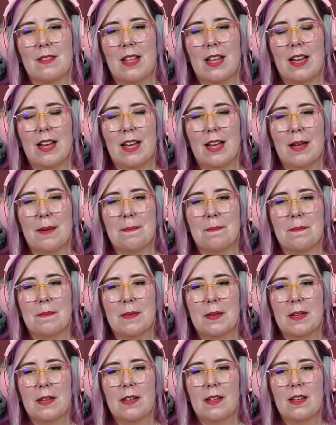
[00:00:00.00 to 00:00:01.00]
Hextech
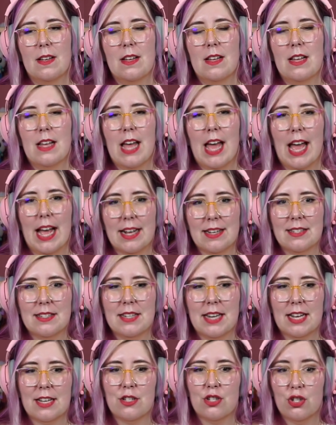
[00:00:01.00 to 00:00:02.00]

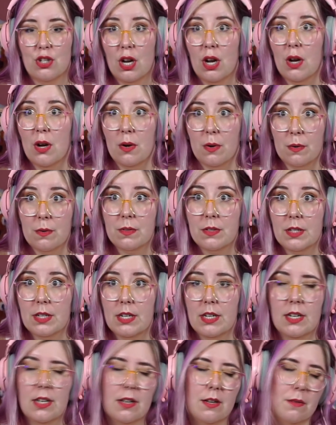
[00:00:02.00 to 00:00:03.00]

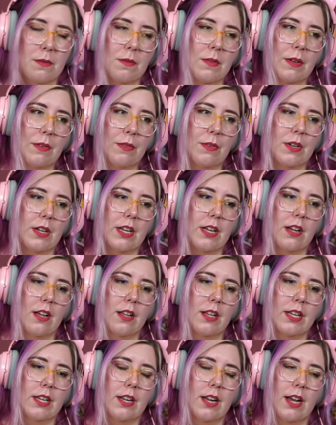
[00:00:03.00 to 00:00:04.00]
Stone, whatever you want to
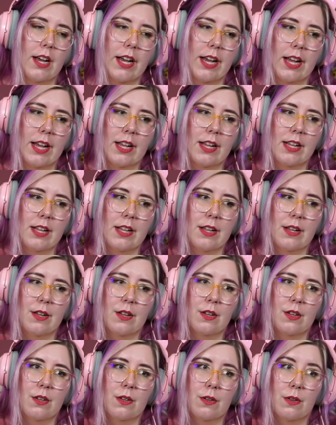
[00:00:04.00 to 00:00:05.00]
call it,
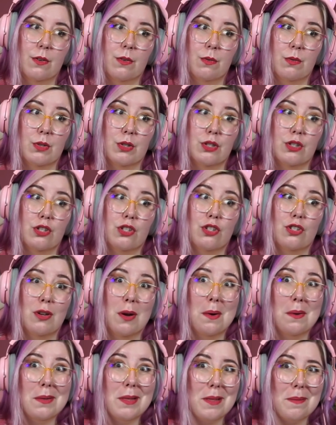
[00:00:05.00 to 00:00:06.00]
was
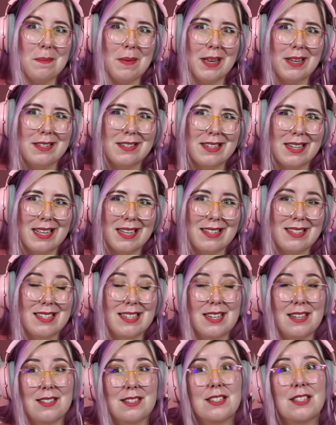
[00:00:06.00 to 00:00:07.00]
stolen by Jinx,
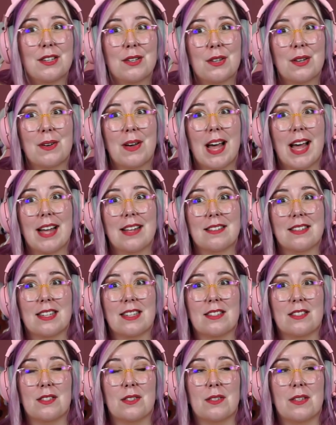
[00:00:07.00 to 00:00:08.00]
and now Silco has
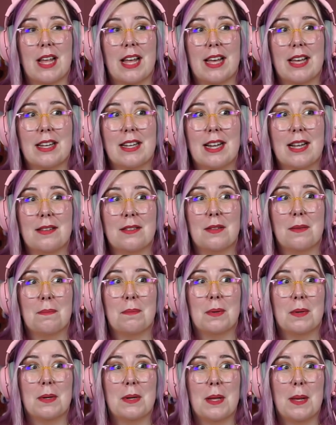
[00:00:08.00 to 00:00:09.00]
it, so that could have some
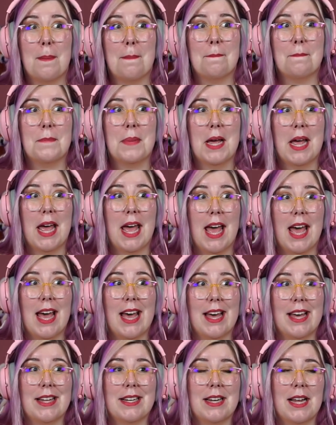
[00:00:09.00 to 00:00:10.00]
pretty
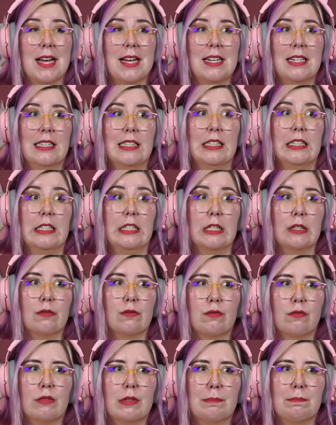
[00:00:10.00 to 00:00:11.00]
bad
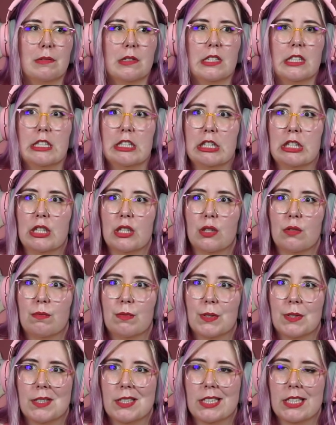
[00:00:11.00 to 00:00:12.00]
repercussions
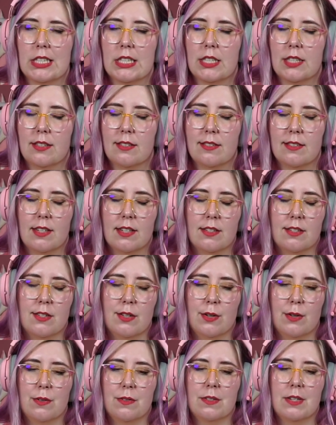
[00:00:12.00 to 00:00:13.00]
for us.
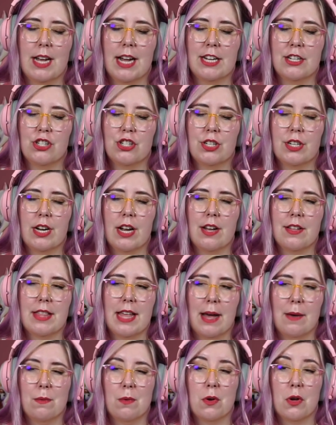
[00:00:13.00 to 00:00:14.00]
So, not sure how
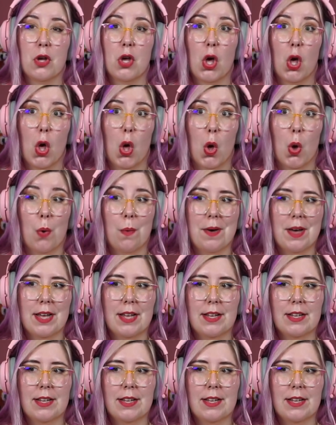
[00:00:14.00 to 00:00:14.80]
that will go.